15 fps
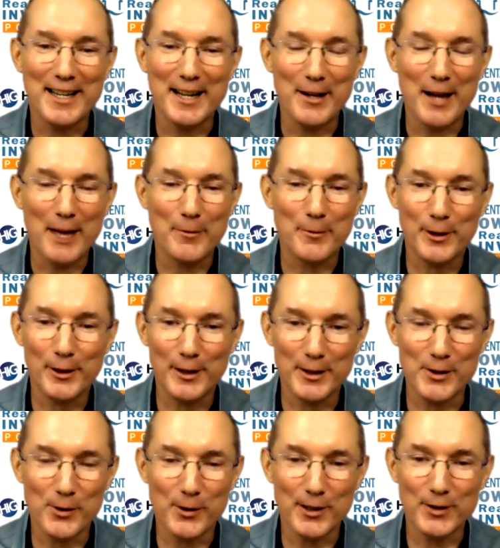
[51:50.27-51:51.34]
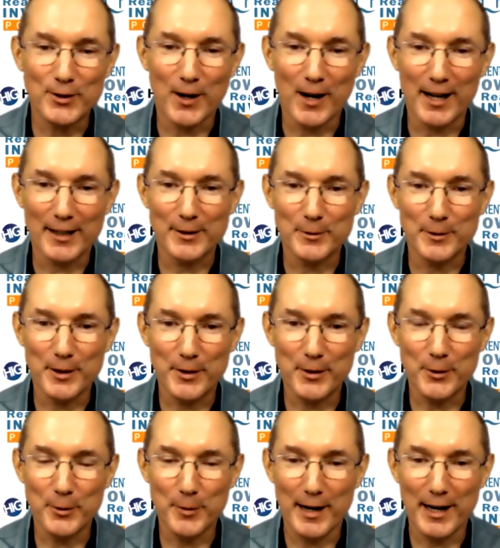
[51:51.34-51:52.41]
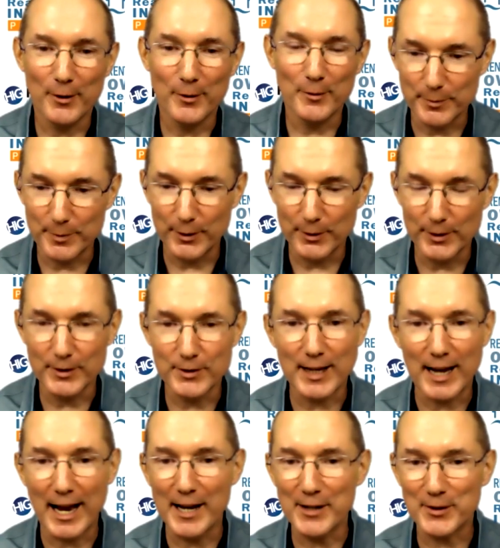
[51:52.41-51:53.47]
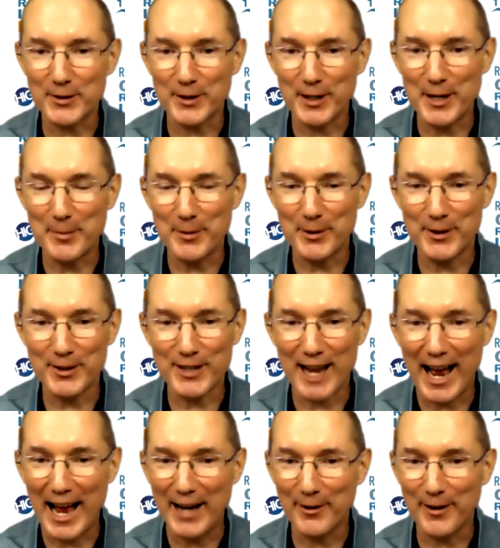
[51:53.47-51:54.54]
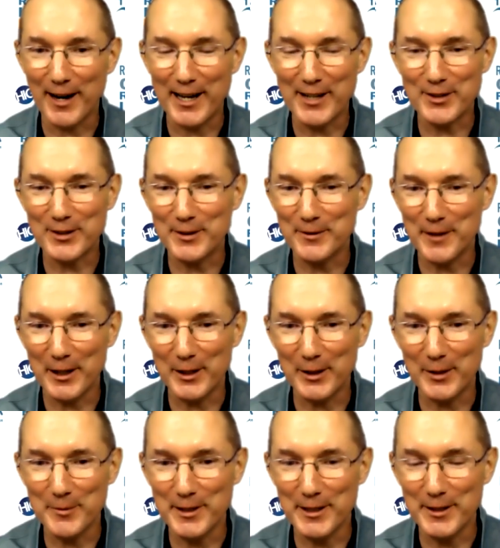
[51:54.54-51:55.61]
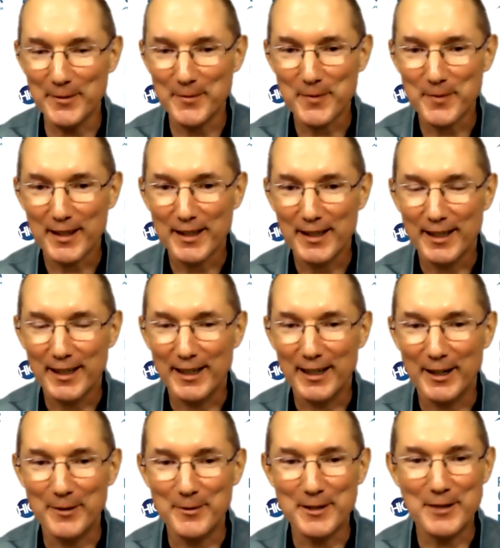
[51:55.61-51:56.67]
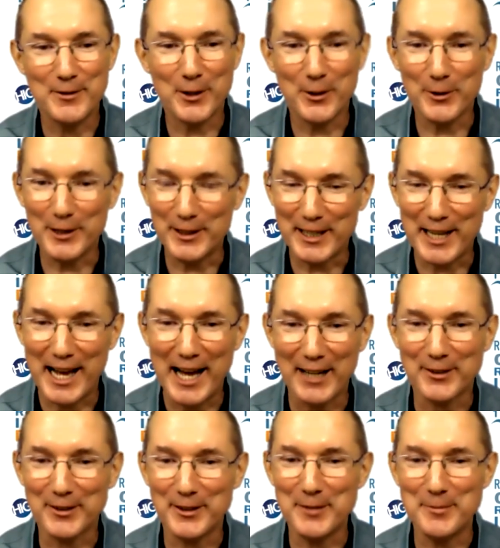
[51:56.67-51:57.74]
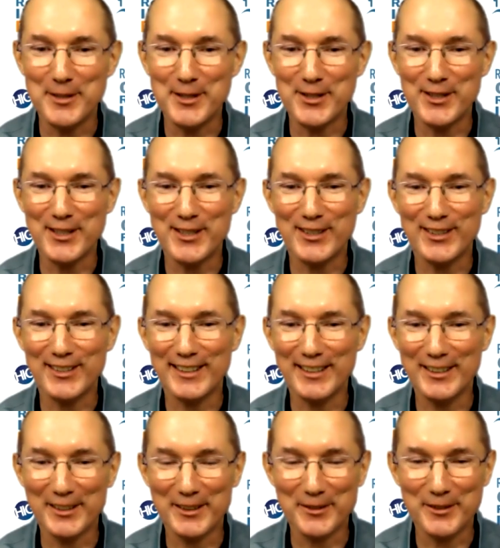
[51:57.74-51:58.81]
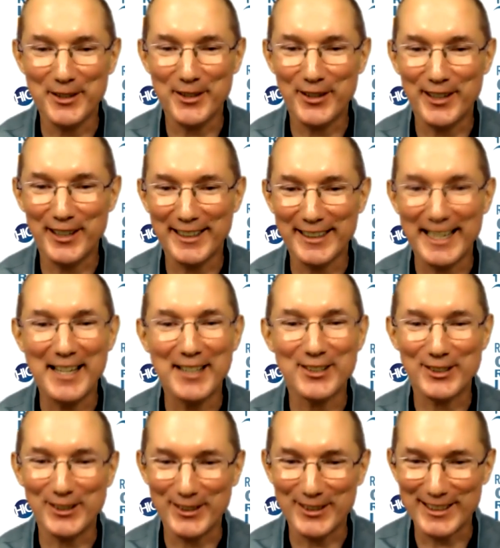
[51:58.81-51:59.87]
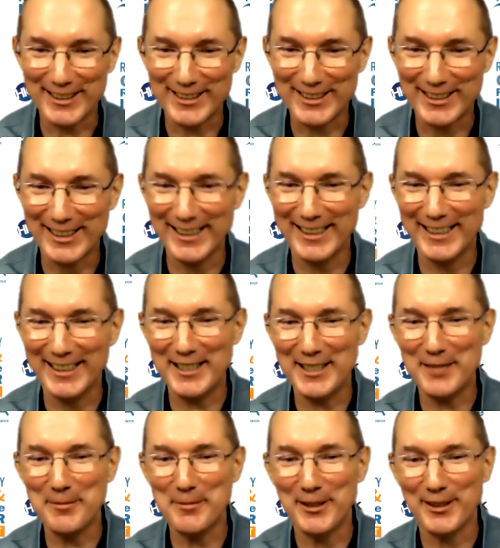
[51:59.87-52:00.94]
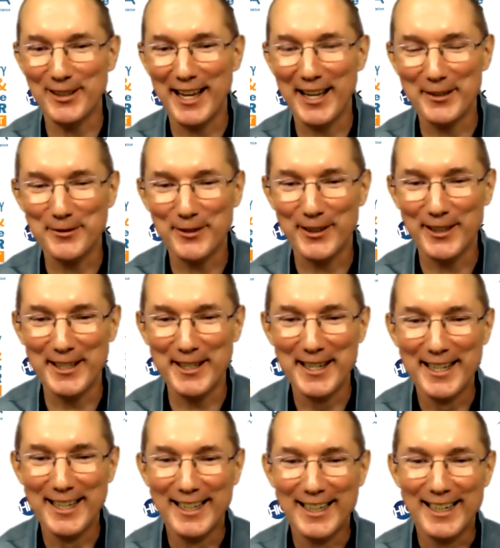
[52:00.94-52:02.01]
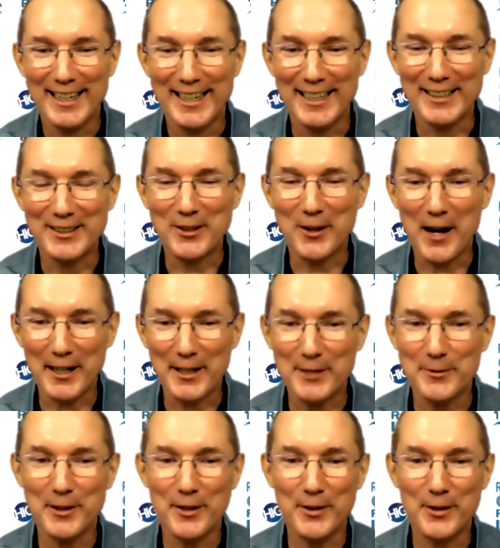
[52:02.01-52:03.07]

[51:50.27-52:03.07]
I really enjoyed talking with you about building skyscrapers, high-rise development, even owning a concrete business and dealing with gangsters. It's been a lot of fun talking with